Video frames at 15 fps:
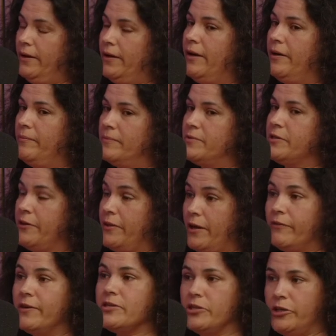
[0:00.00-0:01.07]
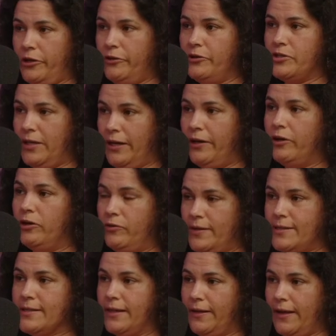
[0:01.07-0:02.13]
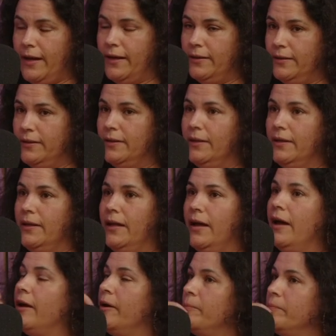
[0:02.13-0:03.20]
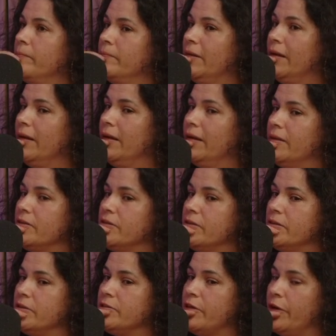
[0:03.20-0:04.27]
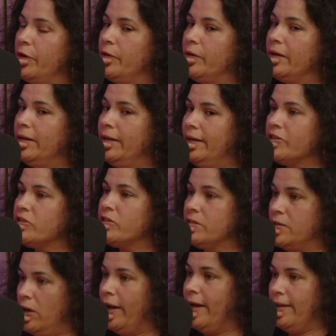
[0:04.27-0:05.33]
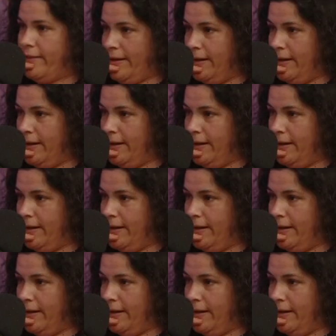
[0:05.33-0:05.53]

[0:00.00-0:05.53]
So there is huge clinical risk in that. So clinicians like